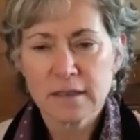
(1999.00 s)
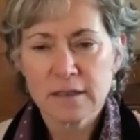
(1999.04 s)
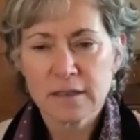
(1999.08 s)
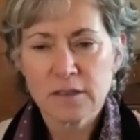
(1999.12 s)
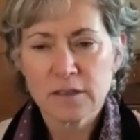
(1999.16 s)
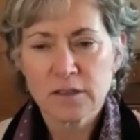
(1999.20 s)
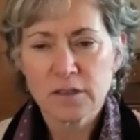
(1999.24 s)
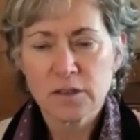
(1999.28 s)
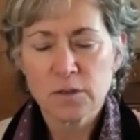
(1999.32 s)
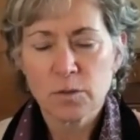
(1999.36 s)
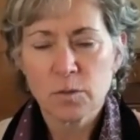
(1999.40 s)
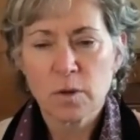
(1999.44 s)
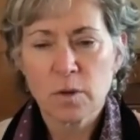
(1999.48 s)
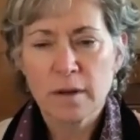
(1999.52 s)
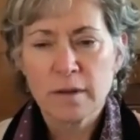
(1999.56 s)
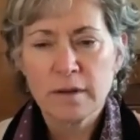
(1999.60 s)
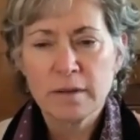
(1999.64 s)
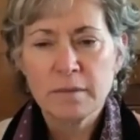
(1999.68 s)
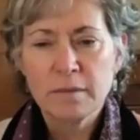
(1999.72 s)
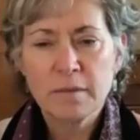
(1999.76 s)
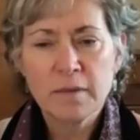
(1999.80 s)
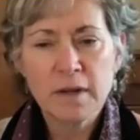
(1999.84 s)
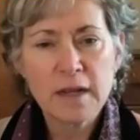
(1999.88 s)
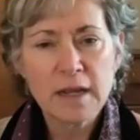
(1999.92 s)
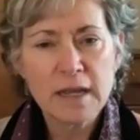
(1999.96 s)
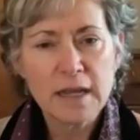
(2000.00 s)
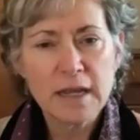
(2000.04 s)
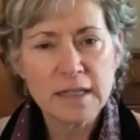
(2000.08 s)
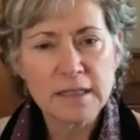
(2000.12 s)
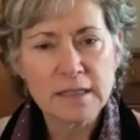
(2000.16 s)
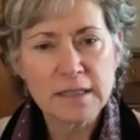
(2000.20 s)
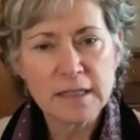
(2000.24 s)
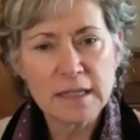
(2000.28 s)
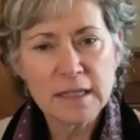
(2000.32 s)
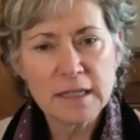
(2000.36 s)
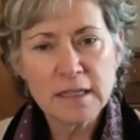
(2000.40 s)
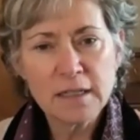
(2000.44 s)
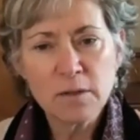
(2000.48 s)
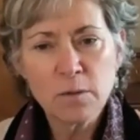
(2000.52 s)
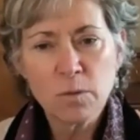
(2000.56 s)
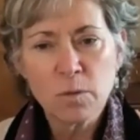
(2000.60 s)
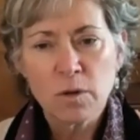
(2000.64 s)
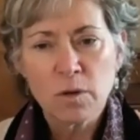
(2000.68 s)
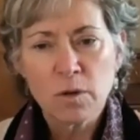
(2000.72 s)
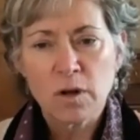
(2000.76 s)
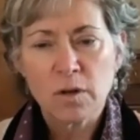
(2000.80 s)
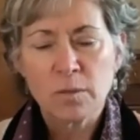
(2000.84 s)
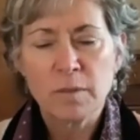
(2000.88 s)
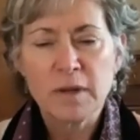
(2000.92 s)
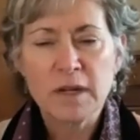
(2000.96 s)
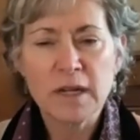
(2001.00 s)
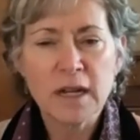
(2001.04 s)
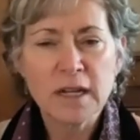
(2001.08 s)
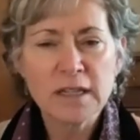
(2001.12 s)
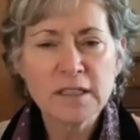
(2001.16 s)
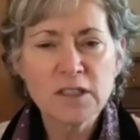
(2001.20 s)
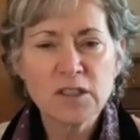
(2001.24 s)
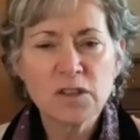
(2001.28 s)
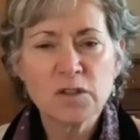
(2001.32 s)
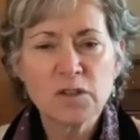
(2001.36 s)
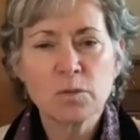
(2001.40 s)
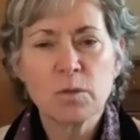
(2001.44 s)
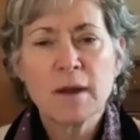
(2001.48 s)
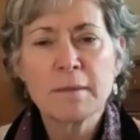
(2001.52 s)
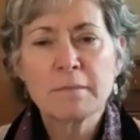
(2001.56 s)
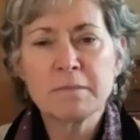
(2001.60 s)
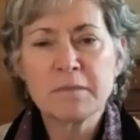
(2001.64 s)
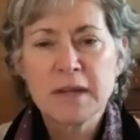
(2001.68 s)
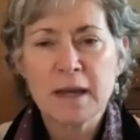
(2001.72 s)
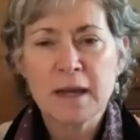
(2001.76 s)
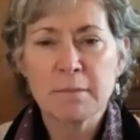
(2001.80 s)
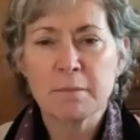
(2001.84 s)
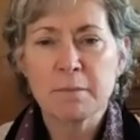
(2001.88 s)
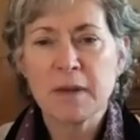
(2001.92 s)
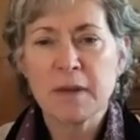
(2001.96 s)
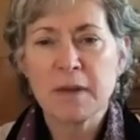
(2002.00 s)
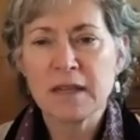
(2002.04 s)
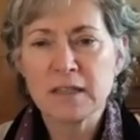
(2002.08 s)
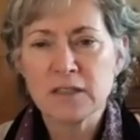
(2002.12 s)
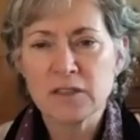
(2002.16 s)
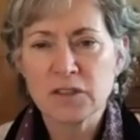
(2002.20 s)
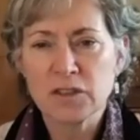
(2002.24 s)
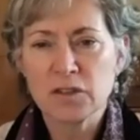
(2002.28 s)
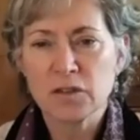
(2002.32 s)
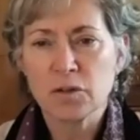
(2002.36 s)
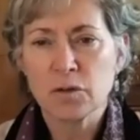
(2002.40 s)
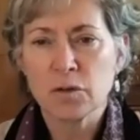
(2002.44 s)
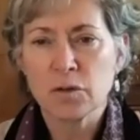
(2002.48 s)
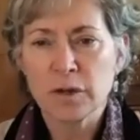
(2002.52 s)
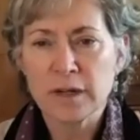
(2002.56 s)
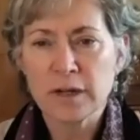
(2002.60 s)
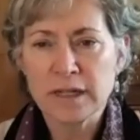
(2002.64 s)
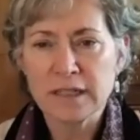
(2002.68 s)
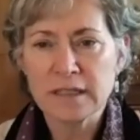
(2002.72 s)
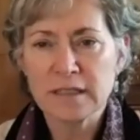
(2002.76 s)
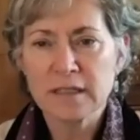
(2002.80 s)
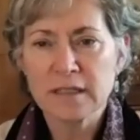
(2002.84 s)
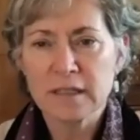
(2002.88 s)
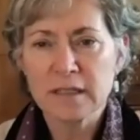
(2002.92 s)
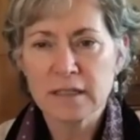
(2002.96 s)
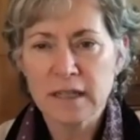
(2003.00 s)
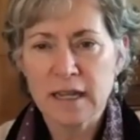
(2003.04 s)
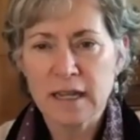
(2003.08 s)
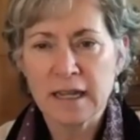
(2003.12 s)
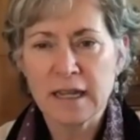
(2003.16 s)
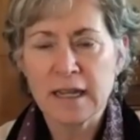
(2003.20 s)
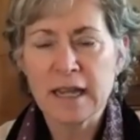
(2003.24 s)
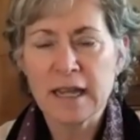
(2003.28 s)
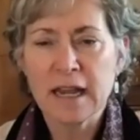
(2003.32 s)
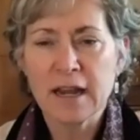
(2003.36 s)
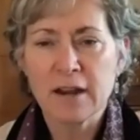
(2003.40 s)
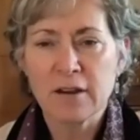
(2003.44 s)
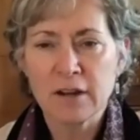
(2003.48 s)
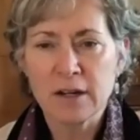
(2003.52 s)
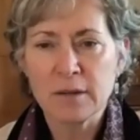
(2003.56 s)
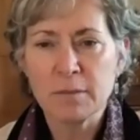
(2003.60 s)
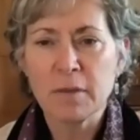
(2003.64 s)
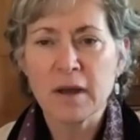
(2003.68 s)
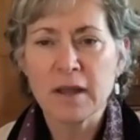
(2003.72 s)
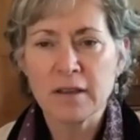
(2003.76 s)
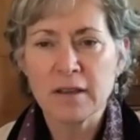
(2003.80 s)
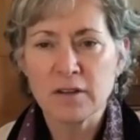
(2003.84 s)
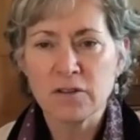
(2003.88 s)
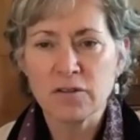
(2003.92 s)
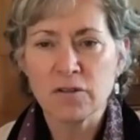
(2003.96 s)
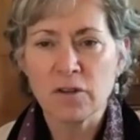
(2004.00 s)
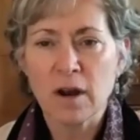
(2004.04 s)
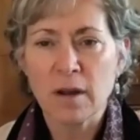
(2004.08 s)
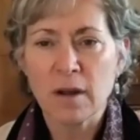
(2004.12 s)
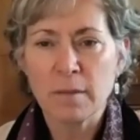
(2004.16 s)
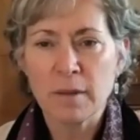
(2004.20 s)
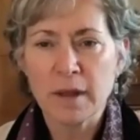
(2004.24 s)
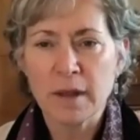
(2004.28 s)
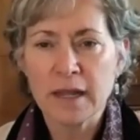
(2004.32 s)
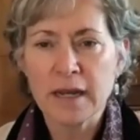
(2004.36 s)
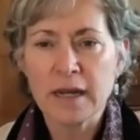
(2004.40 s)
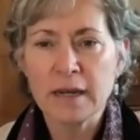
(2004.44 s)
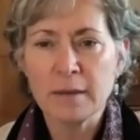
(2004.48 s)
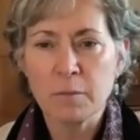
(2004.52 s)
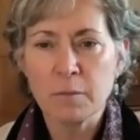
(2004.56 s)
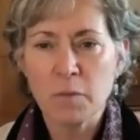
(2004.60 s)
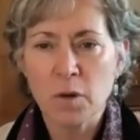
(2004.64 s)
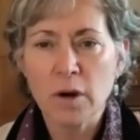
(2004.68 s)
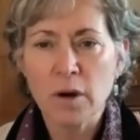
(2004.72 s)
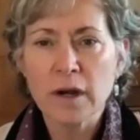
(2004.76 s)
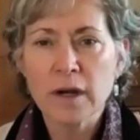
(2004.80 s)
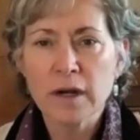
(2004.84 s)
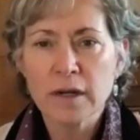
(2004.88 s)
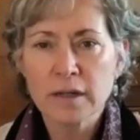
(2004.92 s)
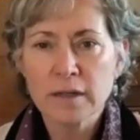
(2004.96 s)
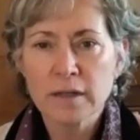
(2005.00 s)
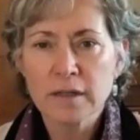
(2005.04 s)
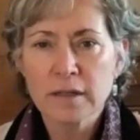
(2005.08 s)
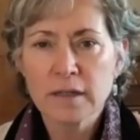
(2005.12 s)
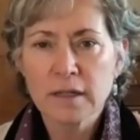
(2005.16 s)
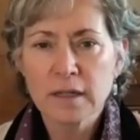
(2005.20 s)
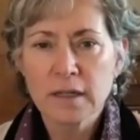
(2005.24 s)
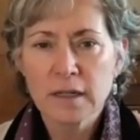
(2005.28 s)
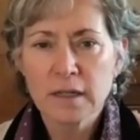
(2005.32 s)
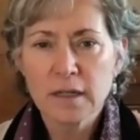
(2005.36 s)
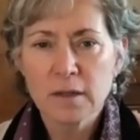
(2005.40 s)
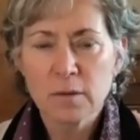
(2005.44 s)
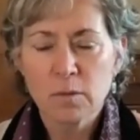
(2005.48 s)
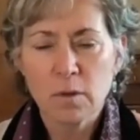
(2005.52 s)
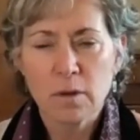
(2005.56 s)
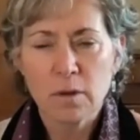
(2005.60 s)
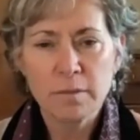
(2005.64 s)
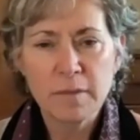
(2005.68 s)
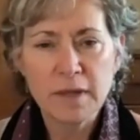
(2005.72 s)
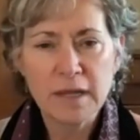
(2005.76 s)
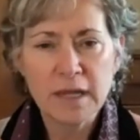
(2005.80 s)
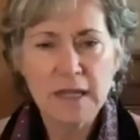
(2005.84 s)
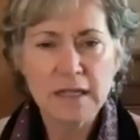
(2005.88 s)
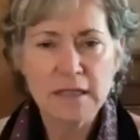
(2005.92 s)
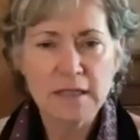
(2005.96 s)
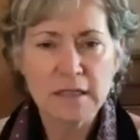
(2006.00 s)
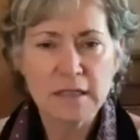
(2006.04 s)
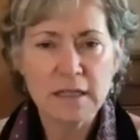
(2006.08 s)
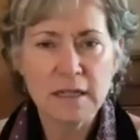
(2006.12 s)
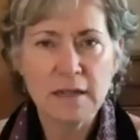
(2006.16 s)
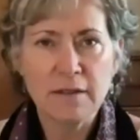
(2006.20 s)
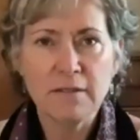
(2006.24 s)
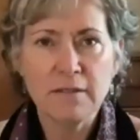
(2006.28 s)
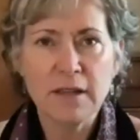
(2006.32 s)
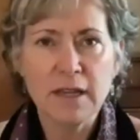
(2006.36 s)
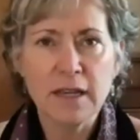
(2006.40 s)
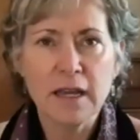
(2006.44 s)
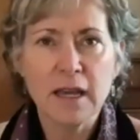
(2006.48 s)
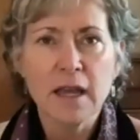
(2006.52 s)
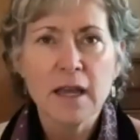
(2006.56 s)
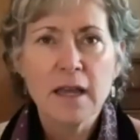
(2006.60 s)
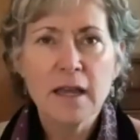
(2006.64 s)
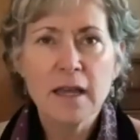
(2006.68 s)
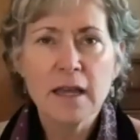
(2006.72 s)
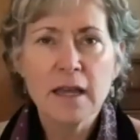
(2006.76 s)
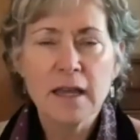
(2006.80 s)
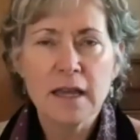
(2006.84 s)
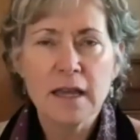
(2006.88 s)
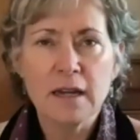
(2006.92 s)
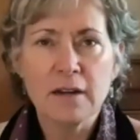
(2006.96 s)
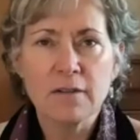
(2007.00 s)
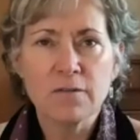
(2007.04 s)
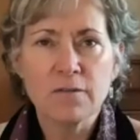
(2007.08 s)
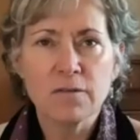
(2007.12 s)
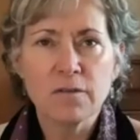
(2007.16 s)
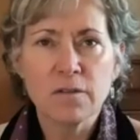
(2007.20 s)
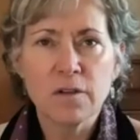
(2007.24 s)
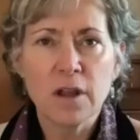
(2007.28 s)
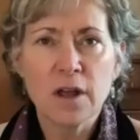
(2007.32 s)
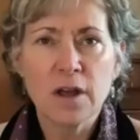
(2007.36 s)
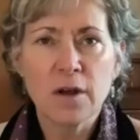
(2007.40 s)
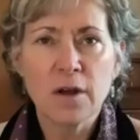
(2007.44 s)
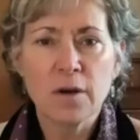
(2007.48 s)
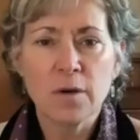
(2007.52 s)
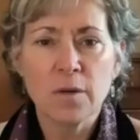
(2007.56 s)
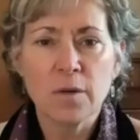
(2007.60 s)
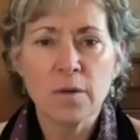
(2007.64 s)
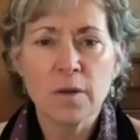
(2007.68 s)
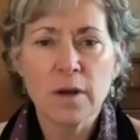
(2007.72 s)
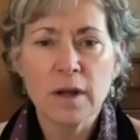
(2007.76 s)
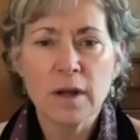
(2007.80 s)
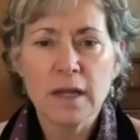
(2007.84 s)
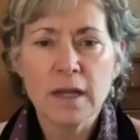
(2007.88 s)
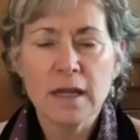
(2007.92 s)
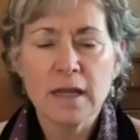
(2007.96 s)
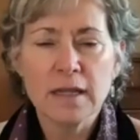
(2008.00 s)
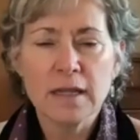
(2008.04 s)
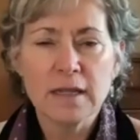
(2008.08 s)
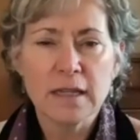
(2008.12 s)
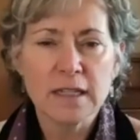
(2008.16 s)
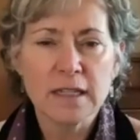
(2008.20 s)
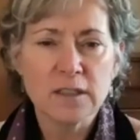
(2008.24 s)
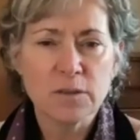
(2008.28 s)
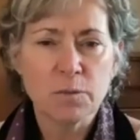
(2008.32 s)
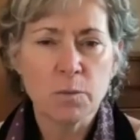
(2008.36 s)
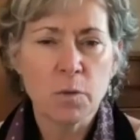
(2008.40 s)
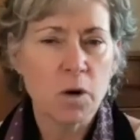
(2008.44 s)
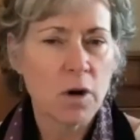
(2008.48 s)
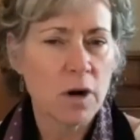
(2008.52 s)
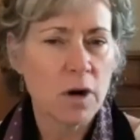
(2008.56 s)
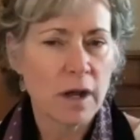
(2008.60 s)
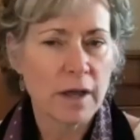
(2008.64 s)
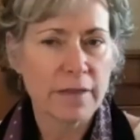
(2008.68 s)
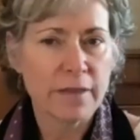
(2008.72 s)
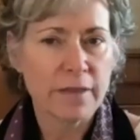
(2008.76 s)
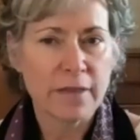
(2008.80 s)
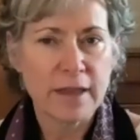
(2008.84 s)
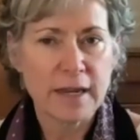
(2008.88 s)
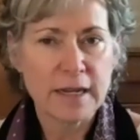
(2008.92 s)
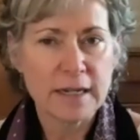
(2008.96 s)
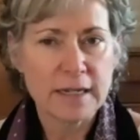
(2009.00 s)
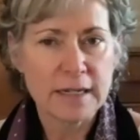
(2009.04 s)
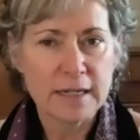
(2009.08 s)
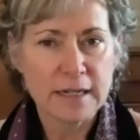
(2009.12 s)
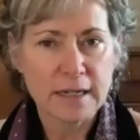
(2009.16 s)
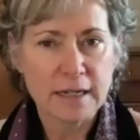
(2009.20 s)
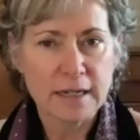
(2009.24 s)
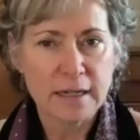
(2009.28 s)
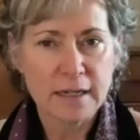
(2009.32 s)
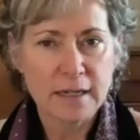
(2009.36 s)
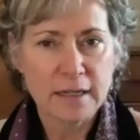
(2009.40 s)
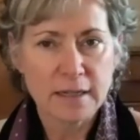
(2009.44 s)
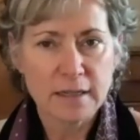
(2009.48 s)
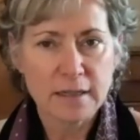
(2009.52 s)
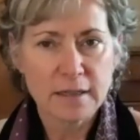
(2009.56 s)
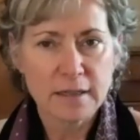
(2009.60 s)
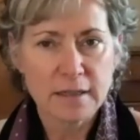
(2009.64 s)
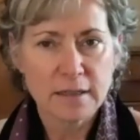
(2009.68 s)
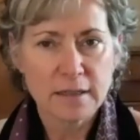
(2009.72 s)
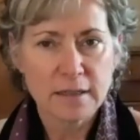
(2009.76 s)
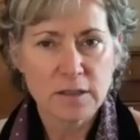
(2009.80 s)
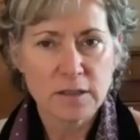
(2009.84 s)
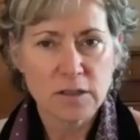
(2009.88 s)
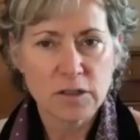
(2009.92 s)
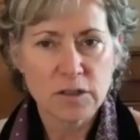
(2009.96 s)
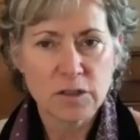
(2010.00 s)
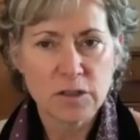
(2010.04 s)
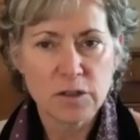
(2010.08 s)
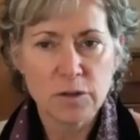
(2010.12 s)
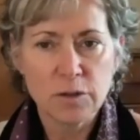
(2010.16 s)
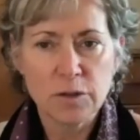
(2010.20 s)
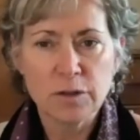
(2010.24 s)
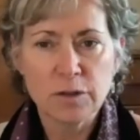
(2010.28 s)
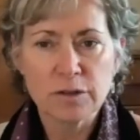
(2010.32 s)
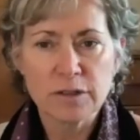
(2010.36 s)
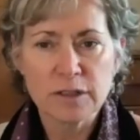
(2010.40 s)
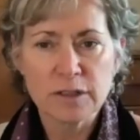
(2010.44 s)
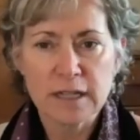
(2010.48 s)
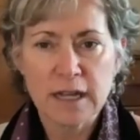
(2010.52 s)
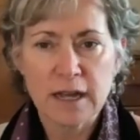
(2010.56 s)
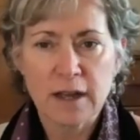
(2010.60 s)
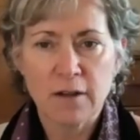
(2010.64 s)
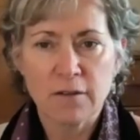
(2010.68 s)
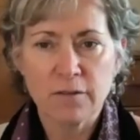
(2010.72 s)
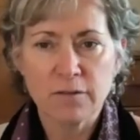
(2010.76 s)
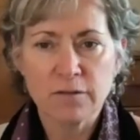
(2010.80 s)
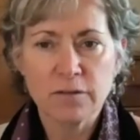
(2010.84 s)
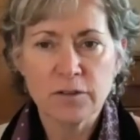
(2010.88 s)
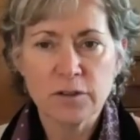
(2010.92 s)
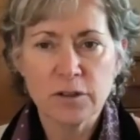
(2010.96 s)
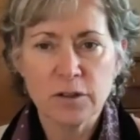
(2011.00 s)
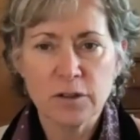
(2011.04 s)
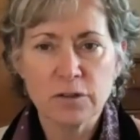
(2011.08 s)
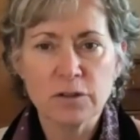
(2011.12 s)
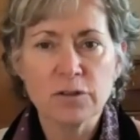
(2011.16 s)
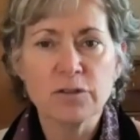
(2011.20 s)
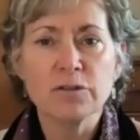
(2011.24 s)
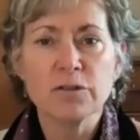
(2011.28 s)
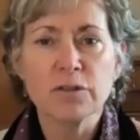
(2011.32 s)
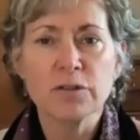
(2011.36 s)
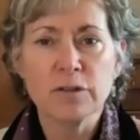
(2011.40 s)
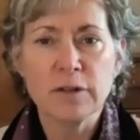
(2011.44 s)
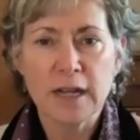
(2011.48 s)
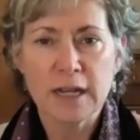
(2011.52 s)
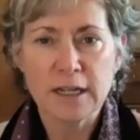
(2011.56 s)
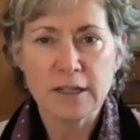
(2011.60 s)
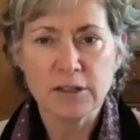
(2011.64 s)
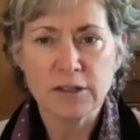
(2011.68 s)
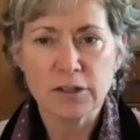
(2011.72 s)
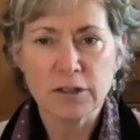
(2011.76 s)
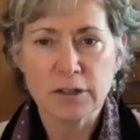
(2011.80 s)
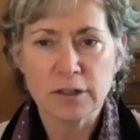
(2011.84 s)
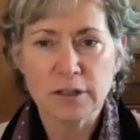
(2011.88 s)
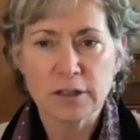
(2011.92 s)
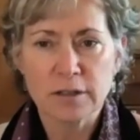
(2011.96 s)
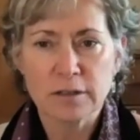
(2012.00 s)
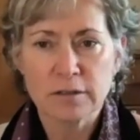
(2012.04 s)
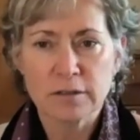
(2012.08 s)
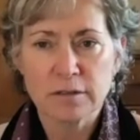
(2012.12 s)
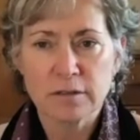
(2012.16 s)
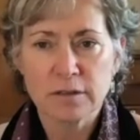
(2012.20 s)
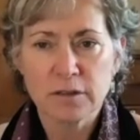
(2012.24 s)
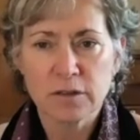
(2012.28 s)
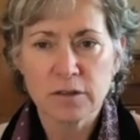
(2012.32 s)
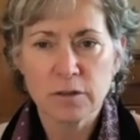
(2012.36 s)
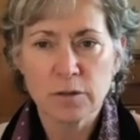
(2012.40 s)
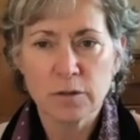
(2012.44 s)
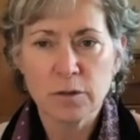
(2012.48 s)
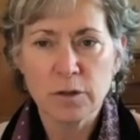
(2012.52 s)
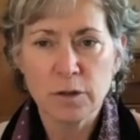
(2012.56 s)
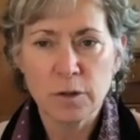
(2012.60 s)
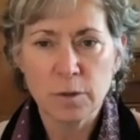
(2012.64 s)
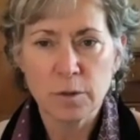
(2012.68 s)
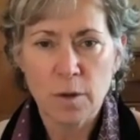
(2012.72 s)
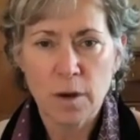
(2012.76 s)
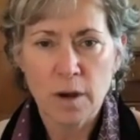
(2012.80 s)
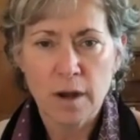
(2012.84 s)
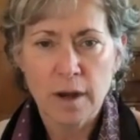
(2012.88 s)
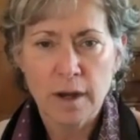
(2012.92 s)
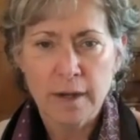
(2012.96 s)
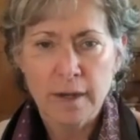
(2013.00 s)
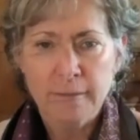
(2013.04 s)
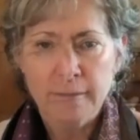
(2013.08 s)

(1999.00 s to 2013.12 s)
So one is in the world, but not swept up by the stories and carried by the drama anymore. One begins living in a flow that's more authentic to yourself, to your true nature, to who you are.